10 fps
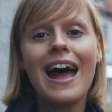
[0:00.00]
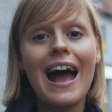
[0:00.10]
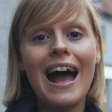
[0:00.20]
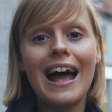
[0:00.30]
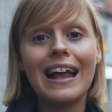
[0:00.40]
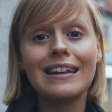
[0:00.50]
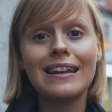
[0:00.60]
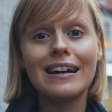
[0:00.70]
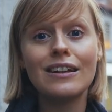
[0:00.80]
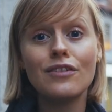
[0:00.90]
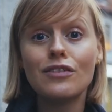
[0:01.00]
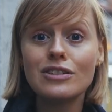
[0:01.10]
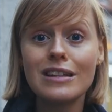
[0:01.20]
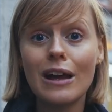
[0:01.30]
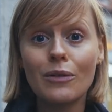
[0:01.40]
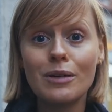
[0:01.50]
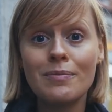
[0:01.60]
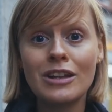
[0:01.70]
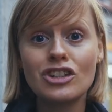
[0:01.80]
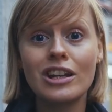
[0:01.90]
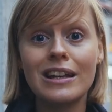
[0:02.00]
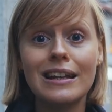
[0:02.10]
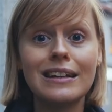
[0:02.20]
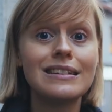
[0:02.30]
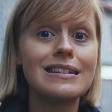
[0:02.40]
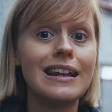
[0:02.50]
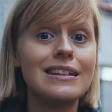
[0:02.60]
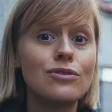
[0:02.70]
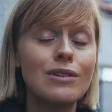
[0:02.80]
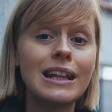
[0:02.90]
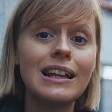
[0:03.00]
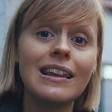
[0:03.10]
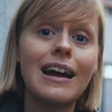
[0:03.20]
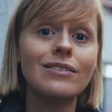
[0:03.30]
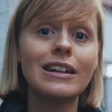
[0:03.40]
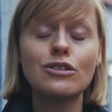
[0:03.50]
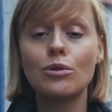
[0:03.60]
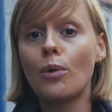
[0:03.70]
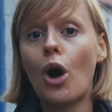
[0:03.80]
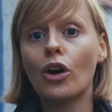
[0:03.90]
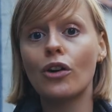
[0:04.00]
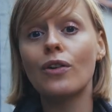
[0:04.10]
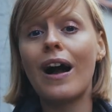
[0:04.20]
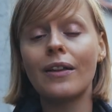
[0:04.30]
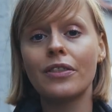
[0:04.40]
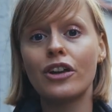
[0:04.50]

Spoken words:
And the first thing I want to mention is that it's really lovely to walk around the